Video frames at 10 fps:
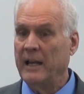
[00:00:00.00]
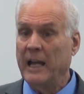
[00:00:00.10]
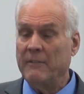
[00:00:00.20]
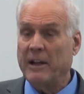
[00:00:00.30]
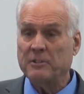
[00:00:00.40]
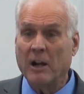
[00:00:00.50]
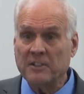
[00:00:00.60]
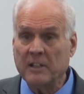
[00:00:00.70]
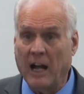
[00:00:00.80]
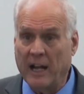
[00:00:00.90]
If I
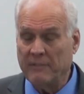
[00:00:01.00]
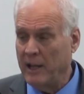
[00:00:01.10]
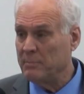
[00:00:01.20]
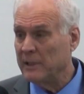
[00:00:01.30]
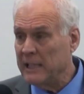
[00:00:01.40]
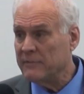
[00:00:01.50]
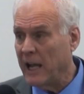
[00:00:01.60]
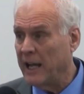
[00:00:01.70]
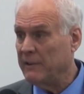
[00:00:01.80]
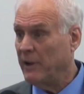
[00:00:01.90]
trust God, if I believe
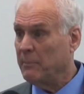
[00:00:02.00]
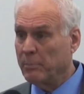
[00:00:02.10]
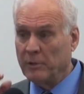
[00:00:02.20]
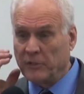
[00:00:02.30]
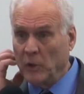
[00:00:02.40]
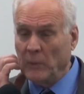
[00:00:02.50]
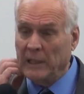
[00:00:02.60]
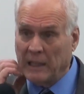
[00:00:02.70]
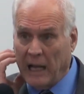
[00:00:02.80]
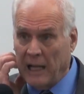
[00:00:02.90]
God, if I'm pursuing
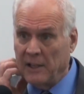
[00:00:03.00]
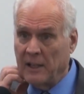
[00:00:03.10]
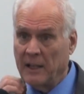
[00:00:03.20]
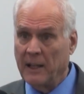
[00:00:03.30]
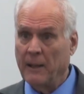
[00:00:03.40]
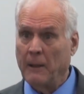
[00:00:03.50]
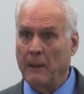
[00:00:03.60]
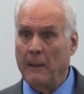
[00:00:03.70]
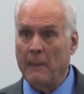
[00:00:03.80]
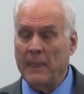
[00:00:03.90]
God,
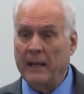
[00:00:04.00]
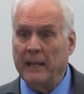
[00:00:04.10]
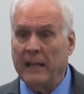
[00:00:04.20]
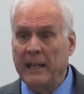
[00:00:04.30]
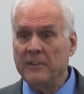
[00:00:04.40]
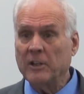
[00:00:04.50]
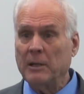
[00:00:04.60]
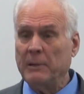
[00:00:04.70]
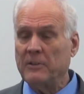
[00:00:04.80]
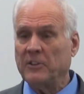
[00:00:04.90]
then He's going to
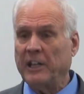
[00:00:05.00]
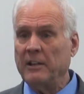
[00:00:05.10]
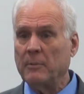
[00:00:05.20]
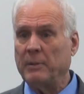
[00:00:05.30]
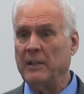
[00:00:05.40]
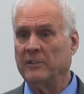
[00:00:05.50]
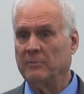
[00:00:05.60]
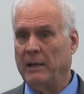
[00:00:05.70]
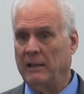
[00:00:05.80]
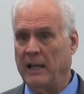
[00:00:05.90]
be the centerpiece of
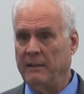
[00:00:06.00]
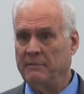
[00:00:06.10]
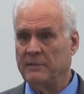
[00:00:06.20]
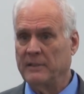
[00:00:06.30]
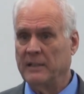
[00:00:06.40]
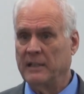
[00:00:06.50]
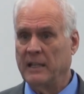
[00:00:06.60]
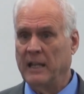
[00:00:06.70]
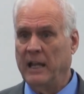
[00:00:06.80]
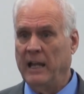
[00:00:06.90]
my life.
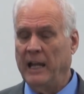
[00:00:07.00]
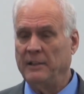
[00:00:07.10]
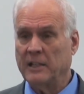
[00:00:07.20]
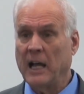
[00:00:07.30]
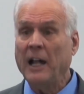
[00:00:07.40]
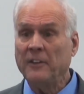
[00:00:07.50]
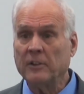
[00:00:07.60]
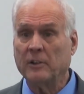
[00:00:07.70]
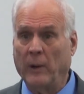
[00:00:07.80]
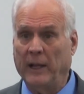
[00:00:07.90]
And the
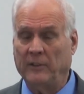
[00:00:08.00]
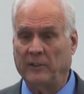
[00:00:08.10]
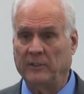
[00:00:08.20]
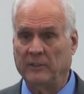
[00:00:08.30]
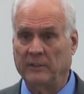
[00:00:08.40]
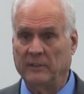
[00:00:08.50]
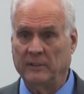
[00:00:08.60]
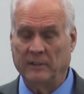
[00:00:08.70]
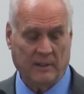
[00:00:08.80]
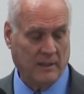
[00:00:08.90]
consequence
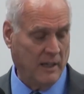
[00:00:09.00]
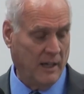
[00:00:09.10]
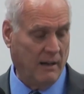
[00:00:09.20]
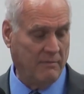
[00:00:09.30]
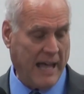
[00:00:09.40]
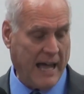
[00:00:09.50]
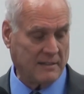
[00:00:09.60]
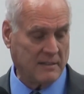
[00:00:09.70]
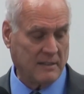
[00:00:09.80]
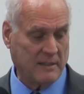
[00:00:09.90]
of
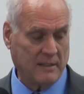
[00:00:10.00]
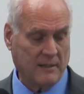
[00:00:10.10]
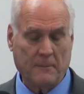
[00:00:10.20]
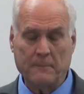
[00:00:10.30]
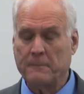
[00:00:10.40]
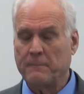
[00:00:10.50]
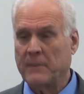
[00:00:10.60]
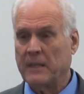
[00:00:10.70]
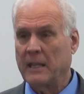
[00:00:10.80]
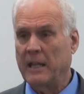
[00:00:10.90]
that
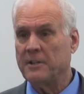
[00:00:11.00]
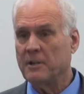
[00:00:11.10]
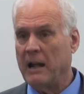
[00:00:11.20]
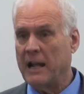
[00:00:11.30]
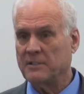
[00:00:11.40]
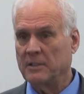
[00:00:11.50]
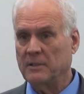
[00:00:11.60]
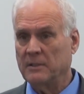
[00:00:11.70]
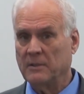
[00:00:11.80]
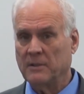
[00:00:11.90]
interaction
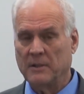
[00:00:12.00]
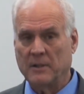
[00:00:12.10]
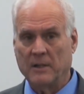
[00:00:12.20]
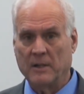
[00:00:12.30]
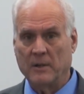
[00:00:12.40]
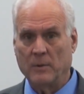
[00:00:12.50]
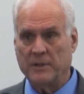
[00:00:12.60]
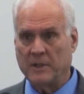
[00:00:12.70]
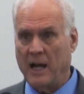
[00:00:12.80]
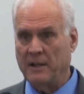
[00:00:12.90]
with
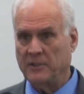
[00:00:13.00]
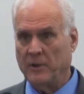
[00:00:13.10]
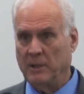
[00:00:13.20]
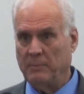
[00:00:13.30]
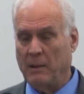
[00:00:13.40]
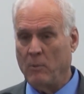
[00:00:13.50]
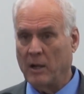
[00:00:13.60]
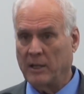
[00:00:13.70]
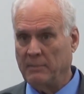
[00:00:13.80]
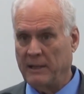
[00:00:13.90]
God is going to be I'm
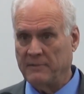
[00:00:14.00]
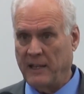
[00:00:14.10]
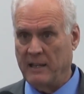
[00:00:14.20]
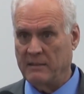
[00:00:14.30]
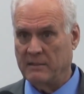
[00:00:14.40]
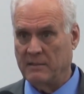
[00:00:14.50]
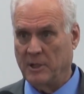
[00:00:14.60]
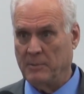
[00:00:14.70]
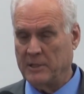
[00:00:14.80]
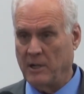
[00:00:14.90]
walking by faith, I'm
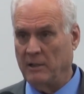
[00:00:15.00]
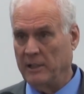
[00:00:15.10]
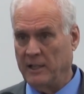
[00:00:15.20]
going to be calling on